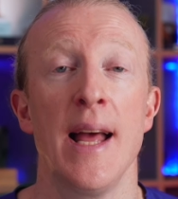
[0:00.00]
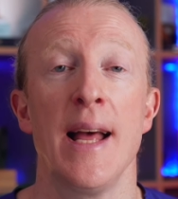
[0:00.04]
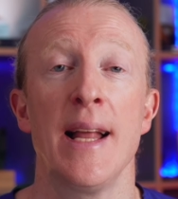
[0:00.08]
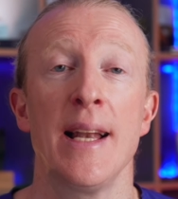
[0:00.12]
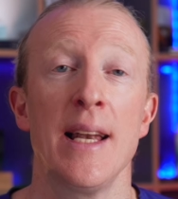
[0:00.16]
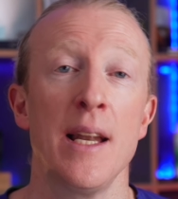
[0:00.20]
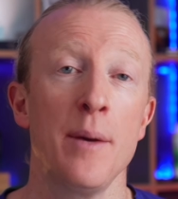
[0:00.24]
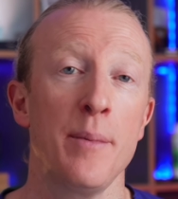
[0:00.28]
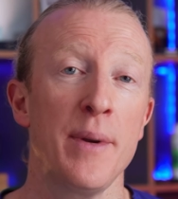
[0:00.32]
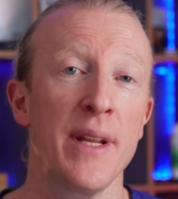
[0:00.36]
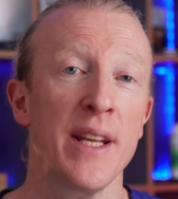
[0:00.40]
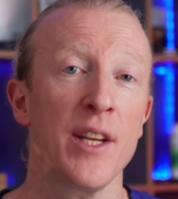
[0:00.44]

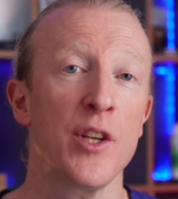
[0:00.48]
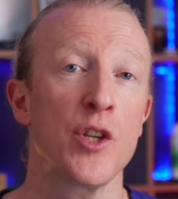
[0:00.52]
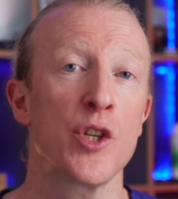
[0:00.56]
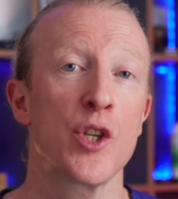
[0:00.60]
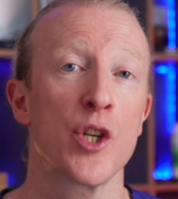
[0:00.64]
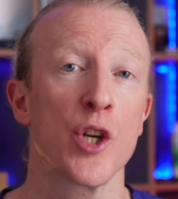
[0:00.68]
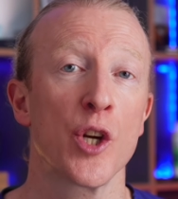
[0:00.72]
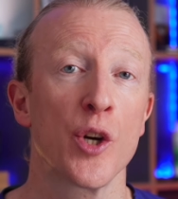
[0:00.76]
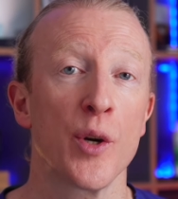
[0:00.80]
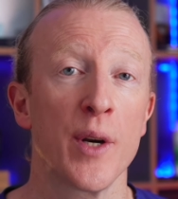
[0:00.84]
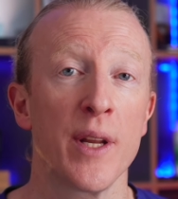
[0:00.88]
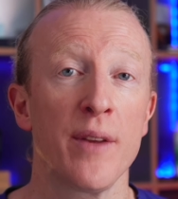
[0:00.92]
Limiting
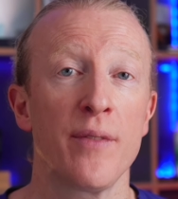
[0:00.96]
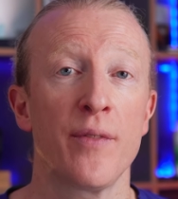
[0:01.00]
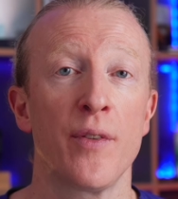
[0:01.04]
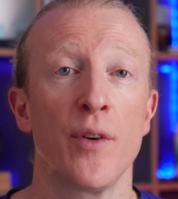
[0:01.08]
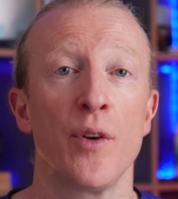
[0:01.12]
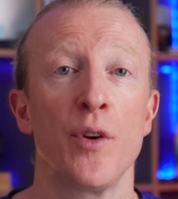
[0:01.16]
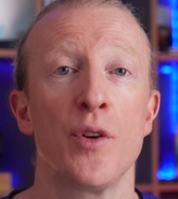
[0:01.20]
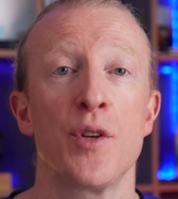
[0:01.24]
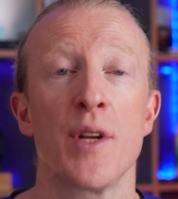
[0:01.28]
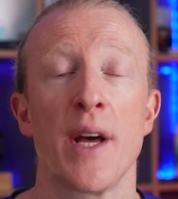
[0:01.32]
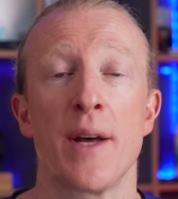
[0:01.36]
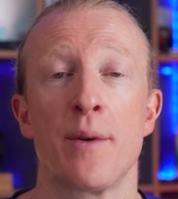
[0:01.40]
sugary
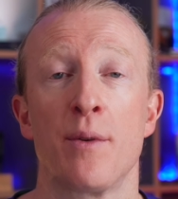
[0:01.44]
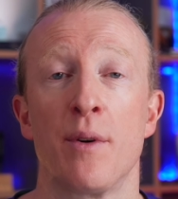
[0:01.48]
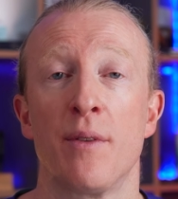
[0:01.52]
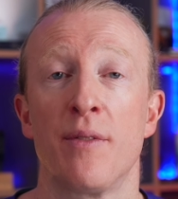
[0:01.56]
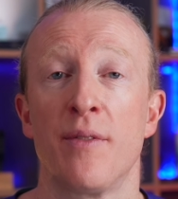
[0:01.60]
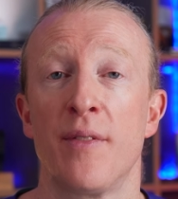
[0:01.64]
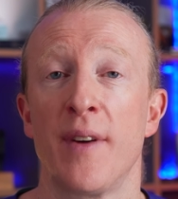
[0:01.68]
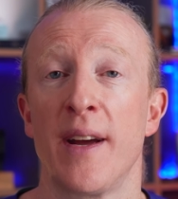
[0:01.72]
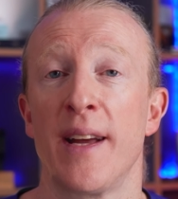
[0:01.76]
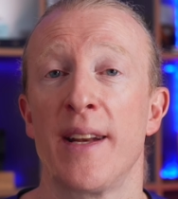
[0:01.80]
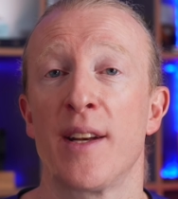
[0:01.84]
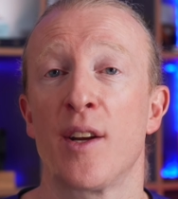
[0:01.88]
foods and
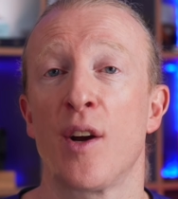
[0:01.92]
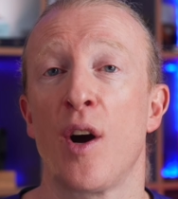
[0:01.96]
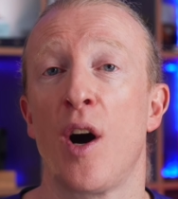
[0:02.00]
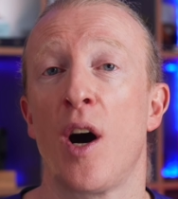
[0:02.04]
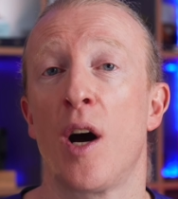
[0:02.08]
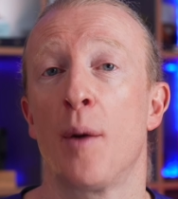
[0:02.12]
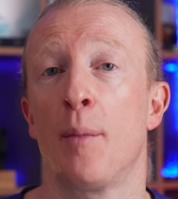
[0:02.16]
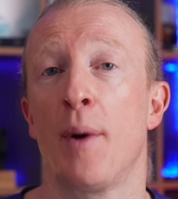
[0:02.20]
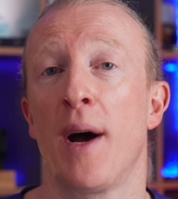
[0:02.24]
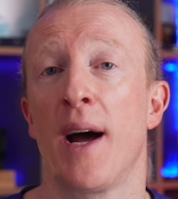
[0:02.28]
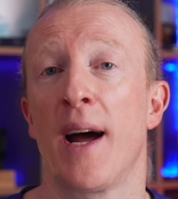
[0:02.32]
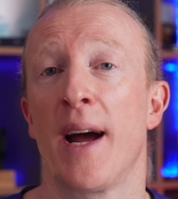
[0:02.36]
refined
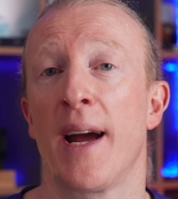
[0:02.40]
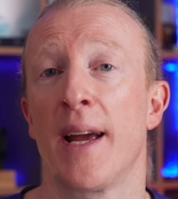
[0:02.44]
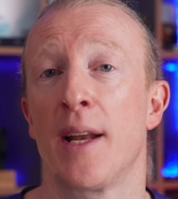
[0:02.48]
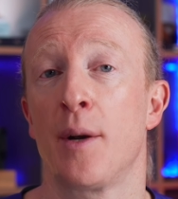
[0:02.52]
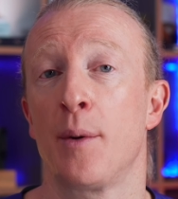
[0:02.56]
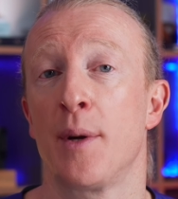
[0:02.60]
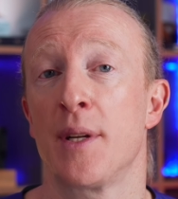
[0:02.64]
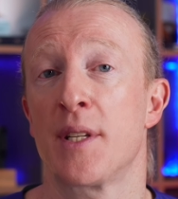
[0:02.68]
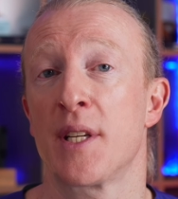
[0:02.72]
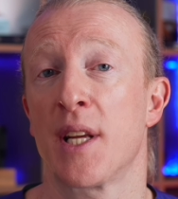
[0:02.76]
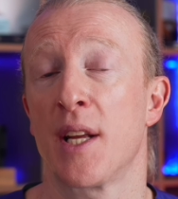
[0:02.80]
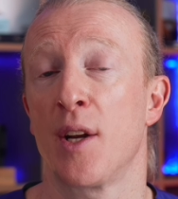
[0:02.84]

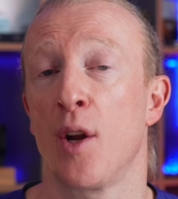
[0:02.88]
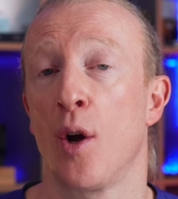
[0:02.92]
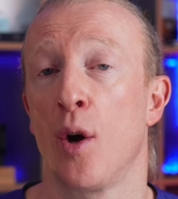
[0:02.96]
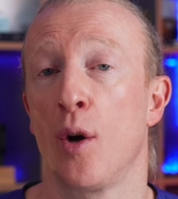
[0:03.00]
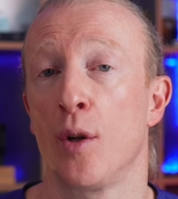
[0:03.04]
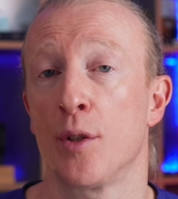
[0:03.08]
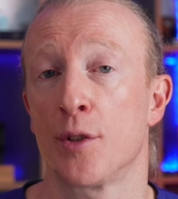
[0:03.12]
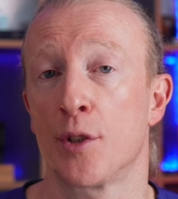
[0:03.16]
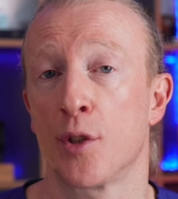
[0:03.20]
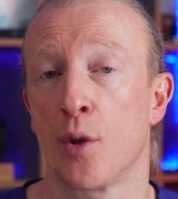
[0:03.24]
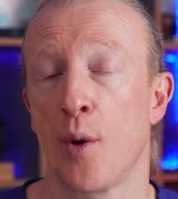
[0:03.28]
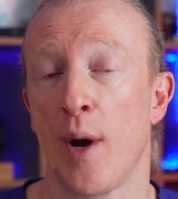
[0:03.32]
carbohydrates can
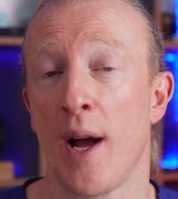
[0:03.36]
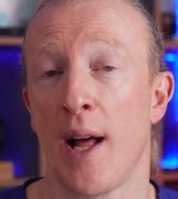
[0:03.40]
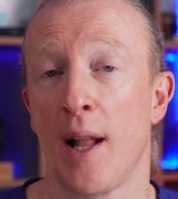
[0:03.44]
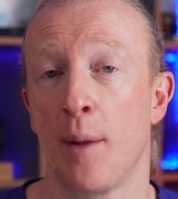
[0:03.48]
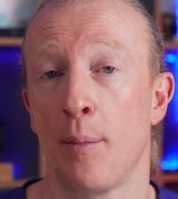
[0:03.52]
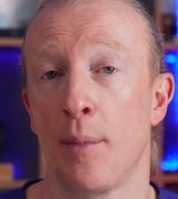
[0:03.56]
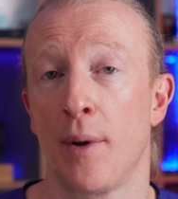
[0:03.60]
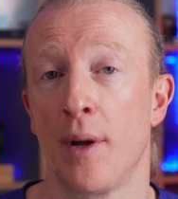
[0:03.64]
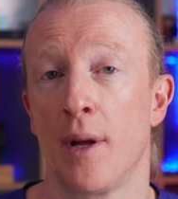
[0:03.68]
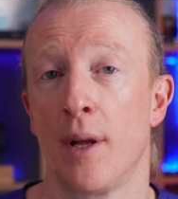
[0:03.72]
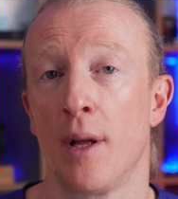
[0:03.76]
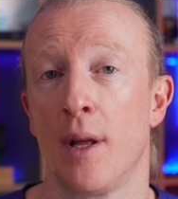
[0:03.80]
also help.